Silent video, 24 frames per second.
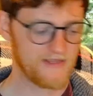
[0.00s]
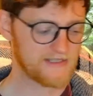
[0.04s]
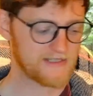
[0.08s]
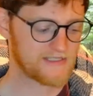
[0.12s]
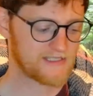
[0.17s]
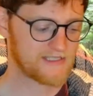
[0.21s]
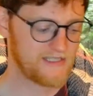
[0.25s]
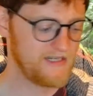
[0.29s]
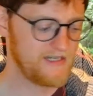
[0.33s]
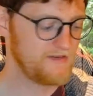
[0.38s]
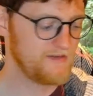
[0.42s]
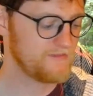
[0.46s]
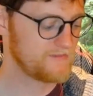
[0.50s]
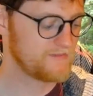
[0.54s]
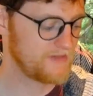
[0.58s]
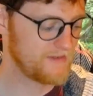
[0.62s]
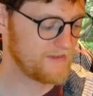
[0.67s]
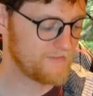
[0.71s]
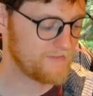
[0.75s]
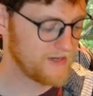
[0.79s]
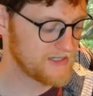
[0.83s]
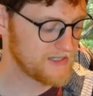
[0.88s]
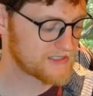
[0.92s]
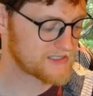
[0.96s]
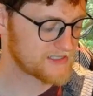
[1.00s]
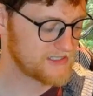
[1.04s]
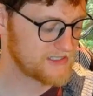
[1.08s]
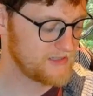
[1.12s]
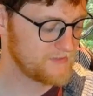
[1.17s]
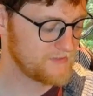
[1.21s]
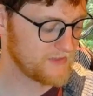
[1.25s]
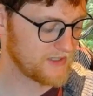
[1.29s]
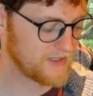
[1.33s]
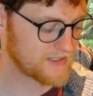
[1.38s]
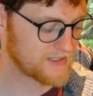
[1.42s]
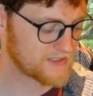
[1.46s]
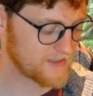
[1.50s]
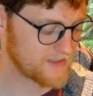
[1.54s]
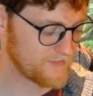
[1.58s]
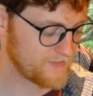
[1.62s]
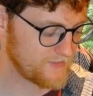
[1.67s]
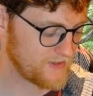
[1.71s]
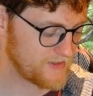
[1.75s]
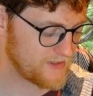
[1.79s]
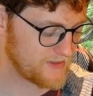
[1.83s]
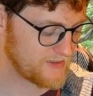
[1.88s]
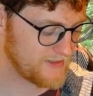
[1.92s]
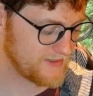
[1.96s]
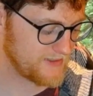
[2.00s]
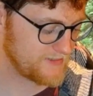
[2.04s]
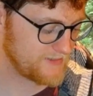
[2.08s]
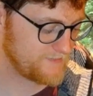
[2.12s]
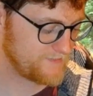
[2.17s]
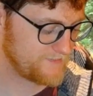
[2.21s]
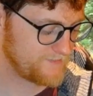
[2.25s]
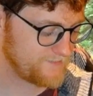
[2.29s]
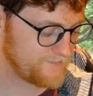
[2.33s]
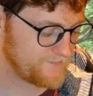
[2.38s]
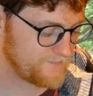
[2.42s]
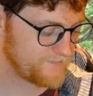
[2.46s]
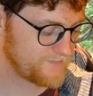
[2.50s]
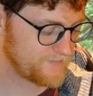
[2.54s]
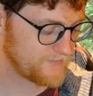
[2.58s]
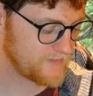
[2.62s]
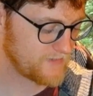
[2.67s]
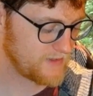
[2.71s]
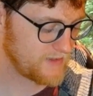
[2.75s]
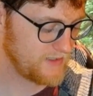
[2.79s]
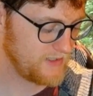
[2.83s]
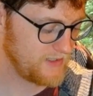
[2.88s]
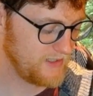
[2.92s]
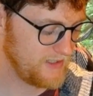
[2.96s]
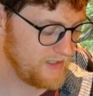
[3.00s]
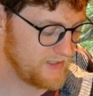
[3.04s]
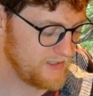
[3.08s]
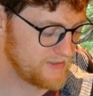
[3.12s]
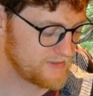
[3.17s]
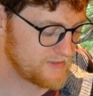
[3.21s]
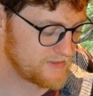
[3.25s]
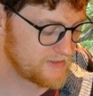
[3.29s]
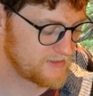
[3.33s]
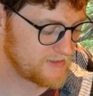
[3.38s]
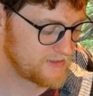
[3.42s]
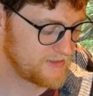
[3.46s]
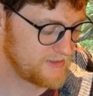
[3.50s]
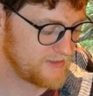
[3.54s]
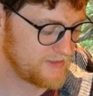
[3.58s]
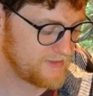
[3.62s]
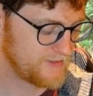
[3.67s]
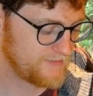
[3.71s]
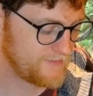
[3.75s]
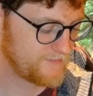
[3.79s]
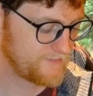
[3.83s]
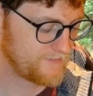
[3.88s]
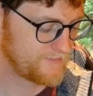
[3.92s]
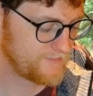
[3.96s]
And that might seem like something that is